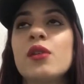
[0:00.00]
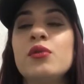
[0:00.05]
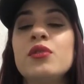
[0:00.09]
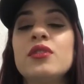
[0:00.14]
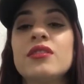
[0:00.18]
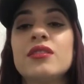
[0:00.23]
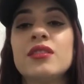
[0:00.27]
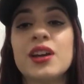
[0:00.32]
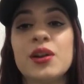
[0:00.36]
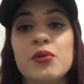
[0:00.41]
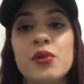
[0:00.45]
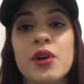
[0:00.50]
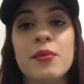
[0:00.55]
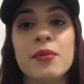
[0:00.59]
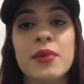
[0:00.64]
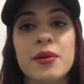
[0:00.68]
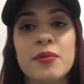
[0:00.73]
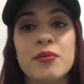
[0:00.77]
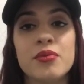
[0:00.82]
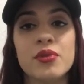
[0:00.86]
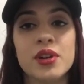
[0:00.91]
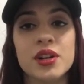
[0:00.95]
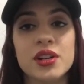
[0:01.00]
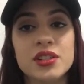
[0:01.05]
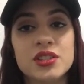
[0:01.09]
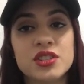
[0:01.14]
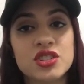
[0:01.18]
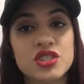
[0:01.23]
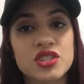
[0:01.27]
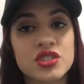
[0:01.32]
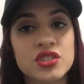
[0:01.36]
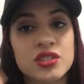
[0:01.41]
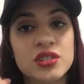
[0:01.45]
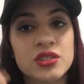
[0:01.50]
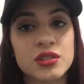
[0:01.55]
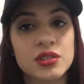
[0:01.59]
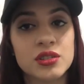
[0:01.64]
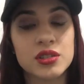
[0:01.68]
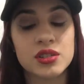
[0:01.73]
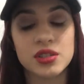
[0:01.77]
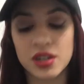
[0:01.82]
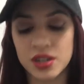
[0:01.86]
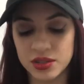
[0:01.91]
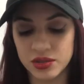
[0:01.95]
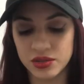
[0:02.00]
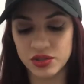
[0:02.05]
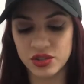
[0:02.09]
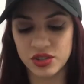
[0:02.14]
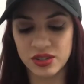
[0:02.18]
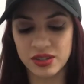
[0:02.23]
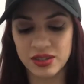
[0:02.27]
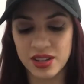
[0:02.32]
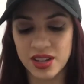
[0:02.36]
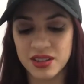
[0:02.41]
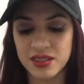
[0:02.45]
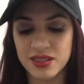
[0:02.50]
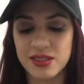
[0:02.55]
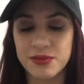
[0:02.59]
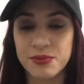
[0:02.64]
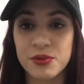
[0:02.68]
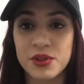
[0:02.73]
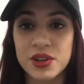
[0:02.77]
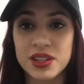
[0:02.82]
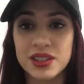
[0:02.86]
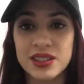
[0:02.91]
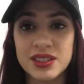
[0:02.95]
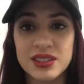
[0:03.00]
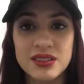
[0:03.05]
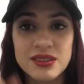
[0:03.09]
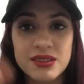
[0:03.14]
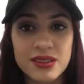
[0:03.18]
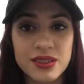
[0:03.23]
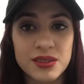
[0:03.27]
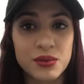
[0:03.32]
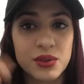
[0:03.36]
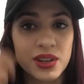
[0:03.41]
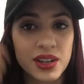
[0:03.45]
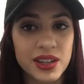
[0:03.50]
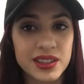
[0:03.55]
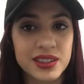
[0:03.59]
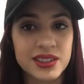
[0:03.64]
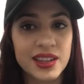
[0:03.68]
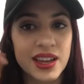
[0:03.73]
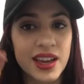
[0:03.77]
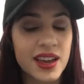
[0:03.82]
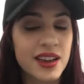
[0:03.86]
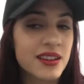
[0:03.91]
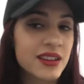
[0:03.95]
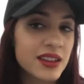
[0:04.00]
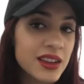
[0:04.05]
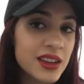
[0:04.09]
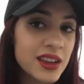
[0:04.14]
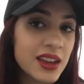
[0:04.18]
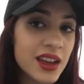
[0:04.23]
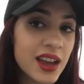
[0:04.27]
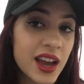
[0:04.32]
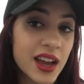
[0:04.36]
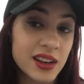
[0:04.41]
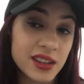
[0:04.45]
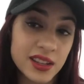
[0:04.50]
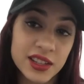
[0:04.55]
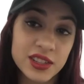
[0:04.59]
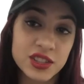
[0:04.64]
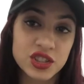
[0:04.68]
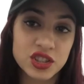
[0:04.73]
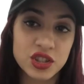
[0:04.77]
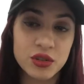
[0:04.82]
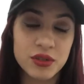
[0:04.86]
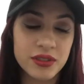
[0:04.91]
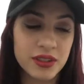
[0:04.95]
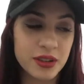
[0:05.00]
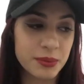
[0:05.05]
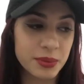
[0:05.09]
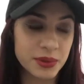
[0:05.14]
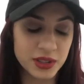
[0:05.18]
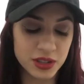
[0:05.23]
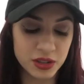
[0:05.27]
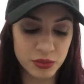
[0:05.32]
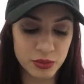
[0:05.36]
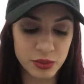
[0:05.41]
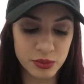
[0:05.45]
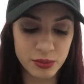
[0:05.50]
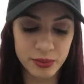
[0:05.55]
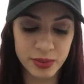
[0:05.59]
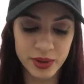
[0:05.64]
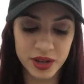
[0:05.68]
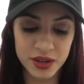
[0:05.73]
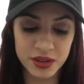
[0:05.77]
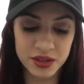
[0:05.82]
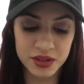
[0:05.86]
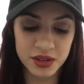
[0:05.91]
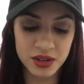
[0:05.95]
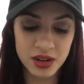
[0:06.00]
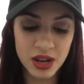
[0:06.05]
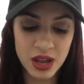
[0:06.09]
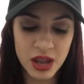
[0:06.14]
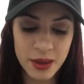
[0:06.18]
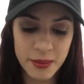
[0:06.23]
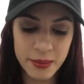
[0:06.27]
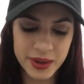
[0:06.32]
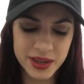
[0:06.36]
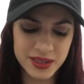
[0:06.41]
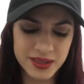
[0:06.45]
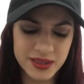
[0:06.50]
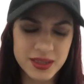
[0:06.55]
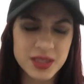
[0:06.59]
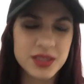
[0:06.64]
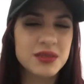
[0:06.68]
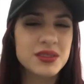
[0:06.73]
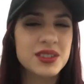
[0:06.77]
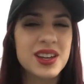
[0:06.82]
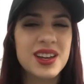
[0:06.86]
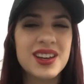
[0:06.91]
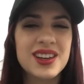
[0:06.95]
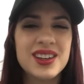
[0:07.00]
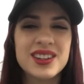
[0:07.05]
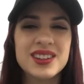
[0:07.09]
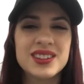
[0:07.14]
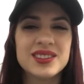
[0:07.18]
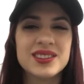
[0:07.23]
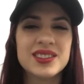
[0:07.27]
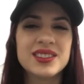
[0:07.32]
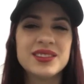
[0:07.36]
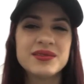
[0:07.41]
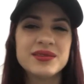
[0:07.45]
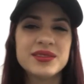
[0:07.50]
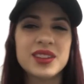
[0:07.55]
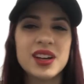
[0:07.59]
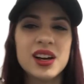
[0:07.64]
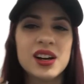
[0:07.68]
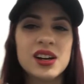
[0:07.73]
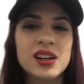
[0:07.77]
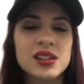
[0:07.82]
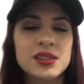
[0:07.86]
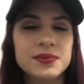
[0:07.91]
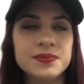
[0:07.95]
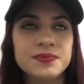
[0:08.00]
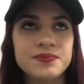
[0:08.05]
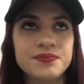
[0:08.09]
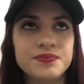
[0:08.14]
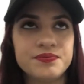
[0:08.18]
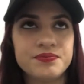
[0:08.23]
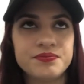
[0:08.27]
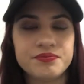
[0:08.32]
I wet my brush, or I just kind of sprayed this and went like that, and it shows up a little bit better, but it's still not my